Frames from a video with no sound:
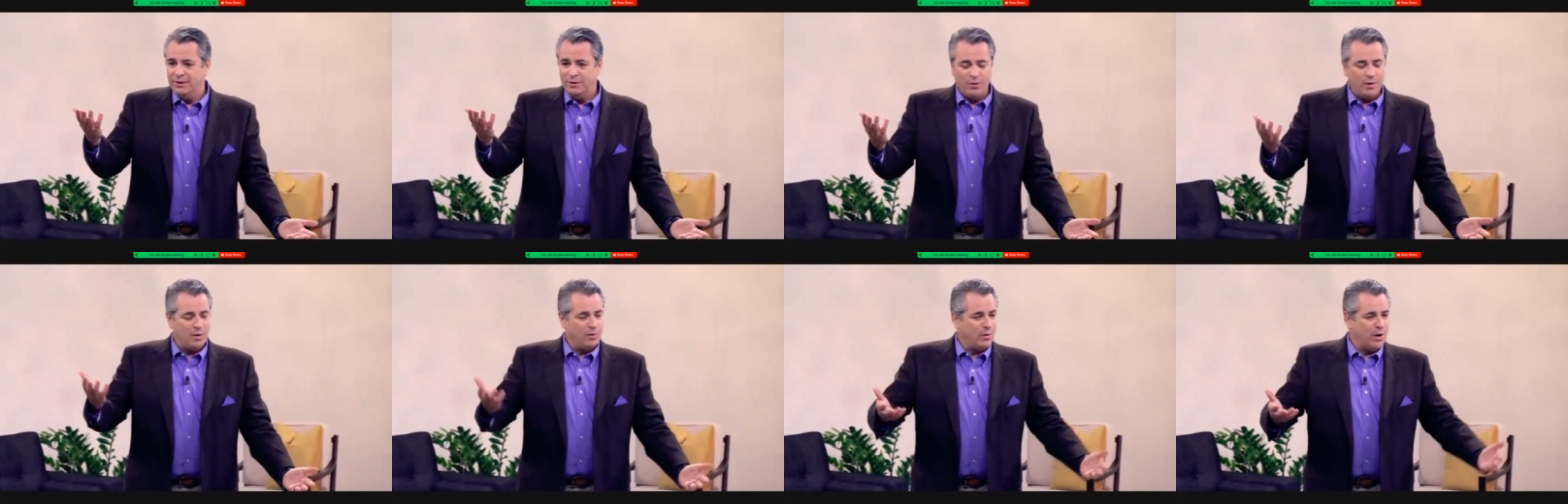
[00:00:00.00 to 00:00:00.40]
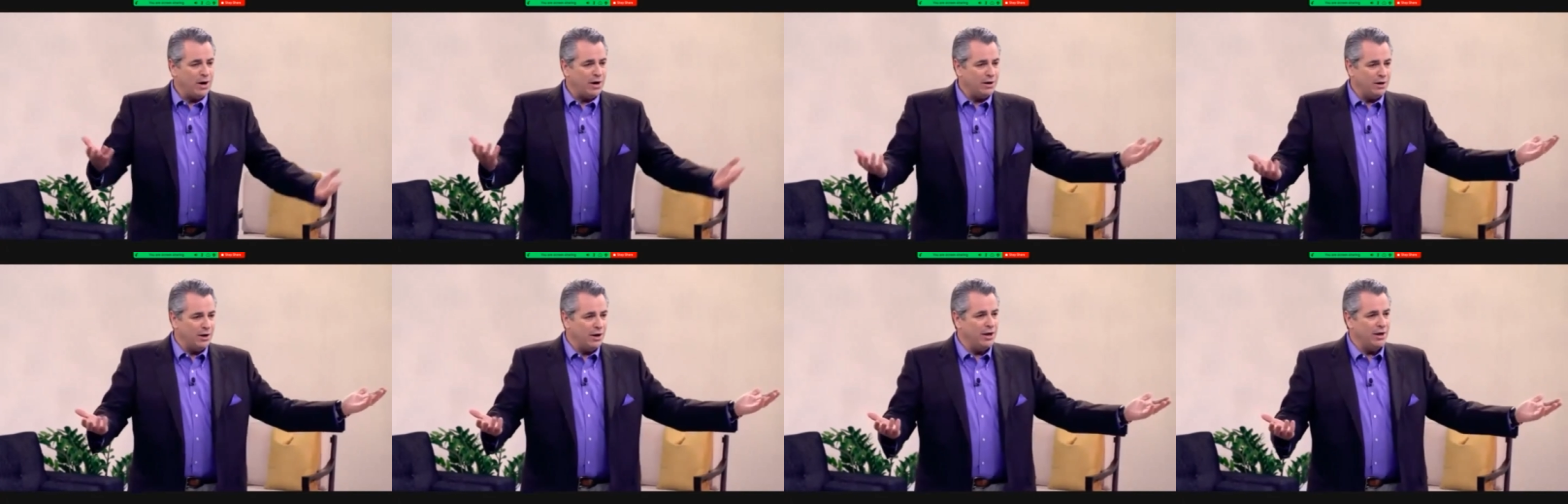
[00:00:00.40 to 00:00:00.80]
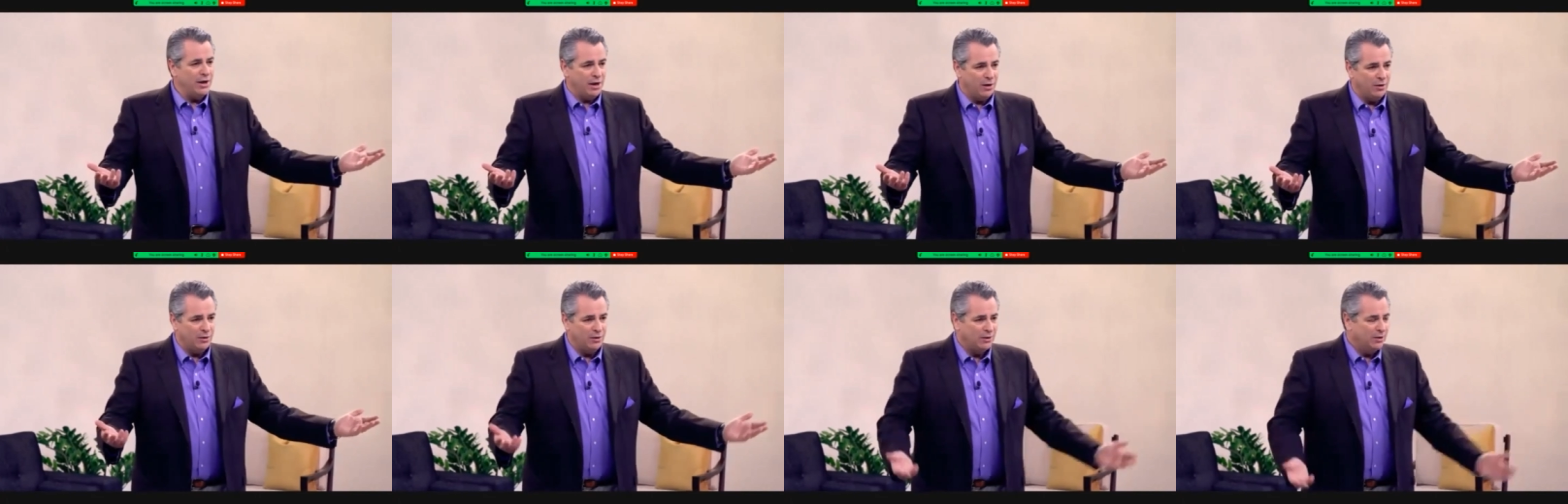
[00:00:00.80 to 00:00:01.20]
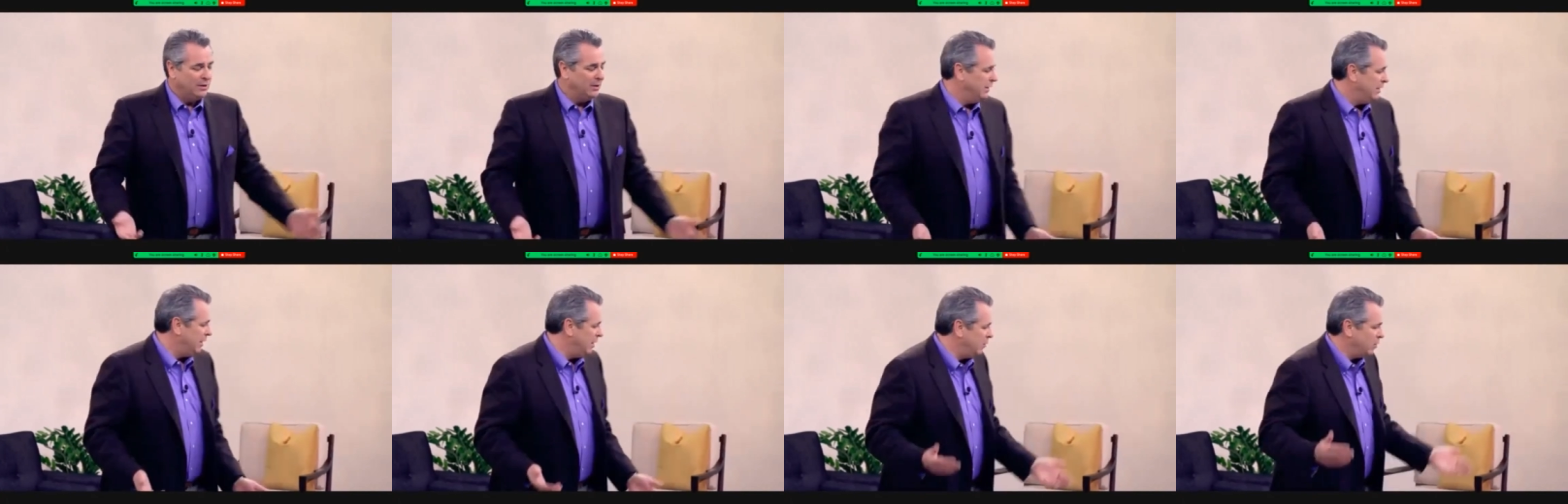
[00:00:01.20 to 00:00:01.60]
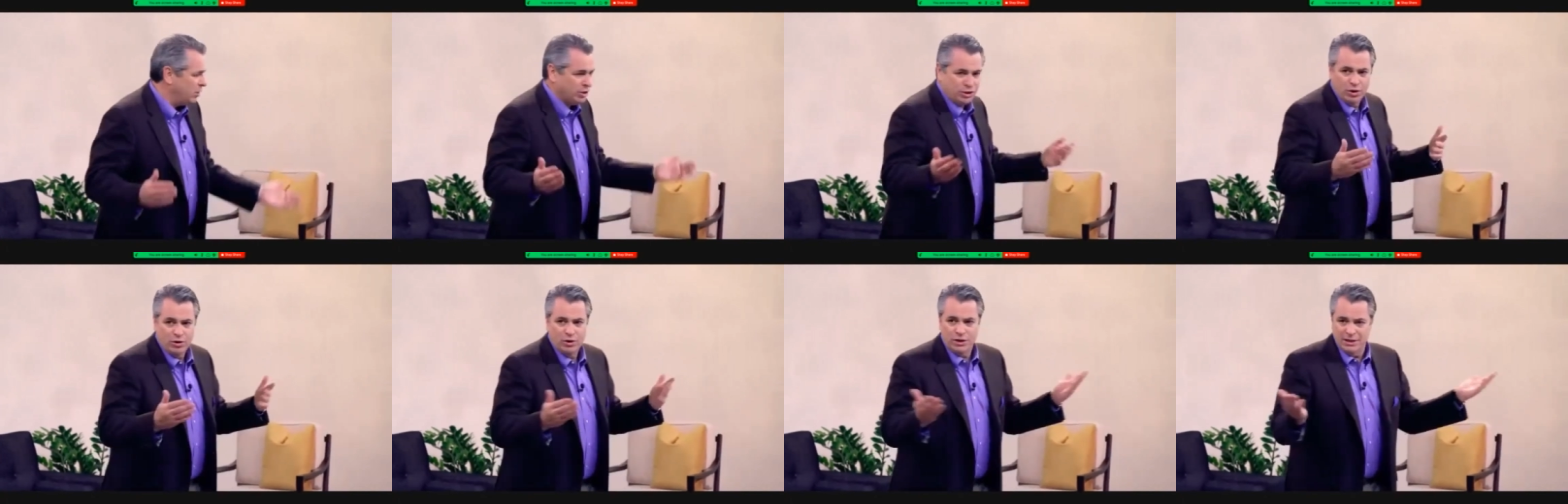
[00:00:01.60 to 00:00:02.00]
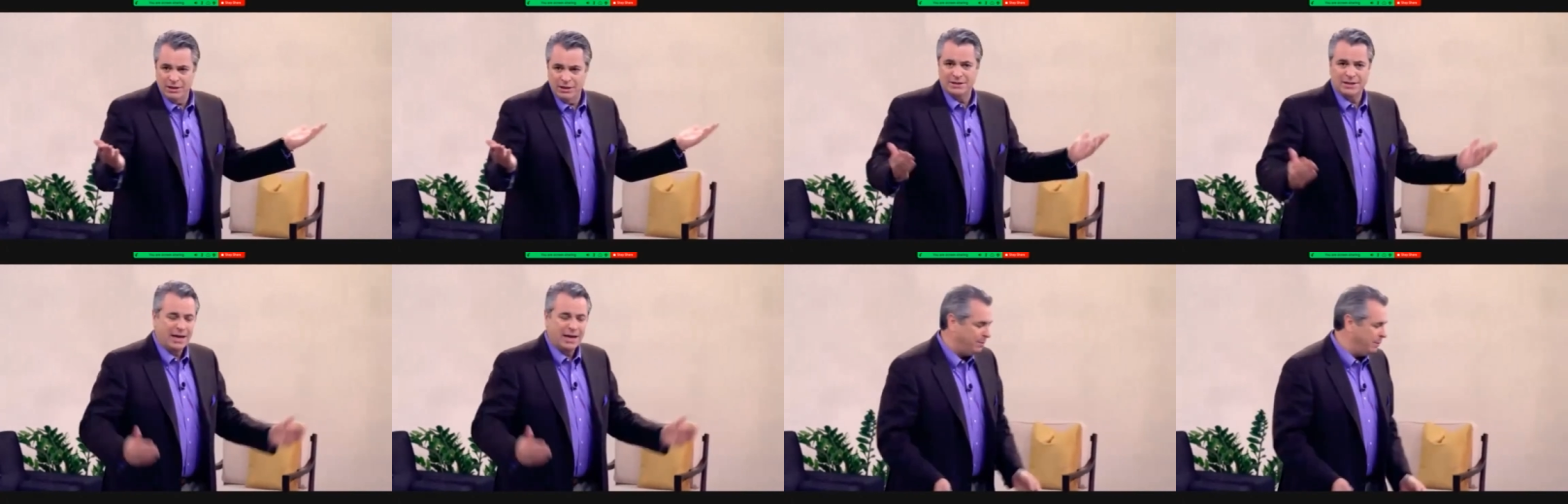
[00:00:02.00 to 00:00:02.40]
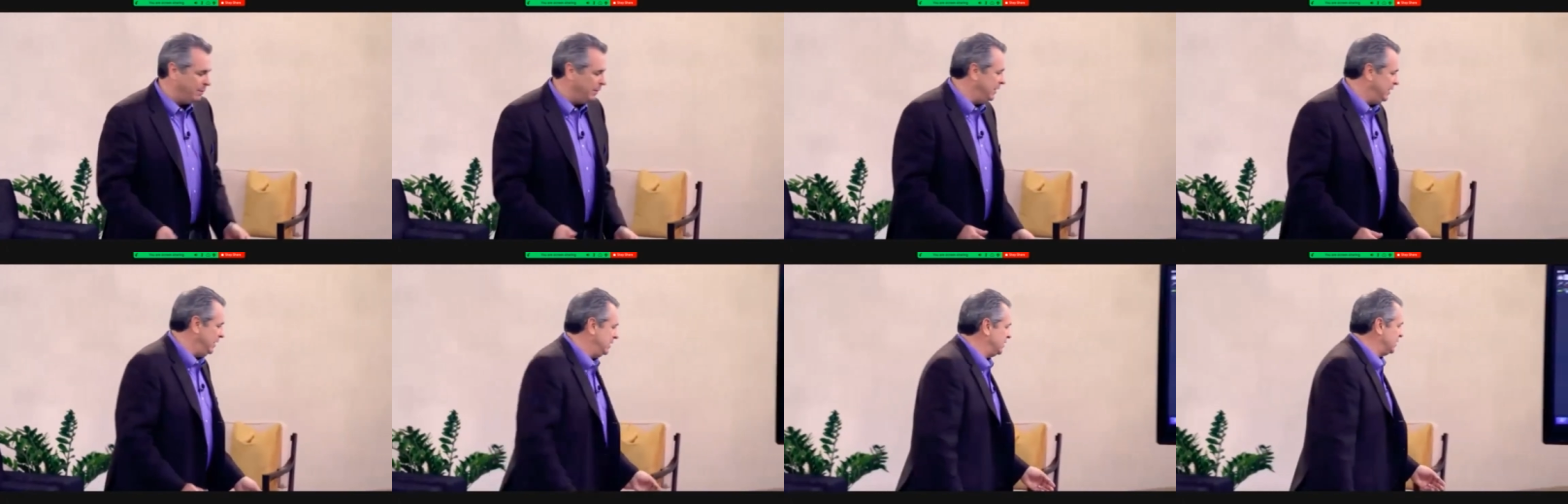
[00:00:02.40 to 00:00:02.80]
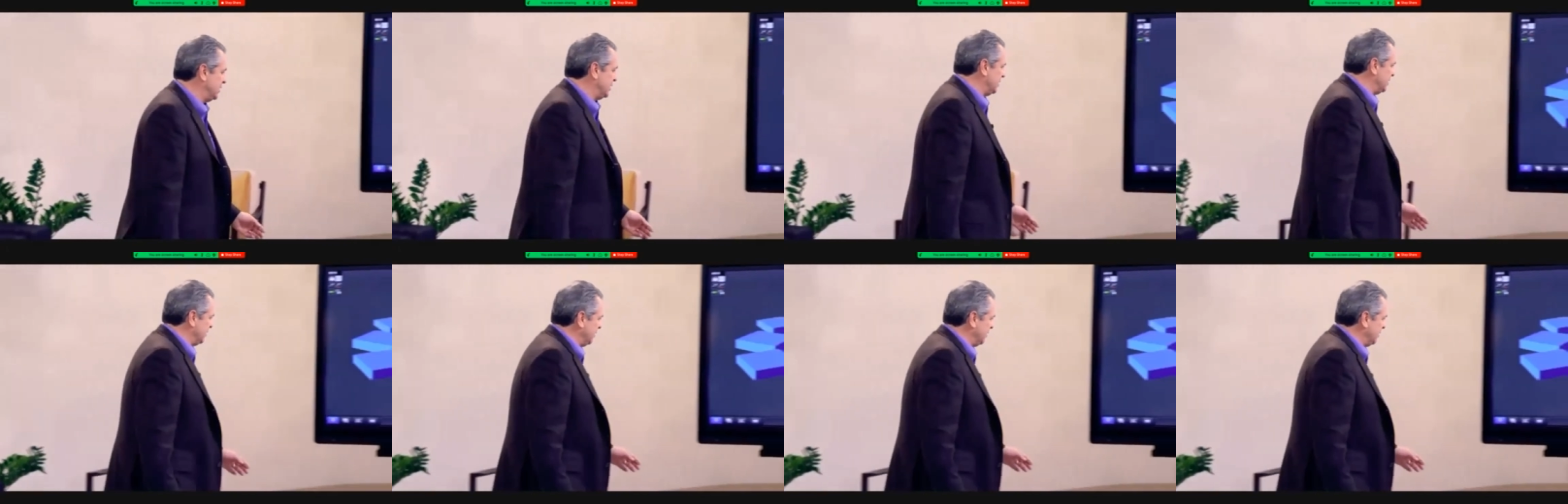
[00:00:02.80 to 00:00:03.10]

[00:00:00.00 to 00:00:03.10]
where can I go? And I want to show you an example of this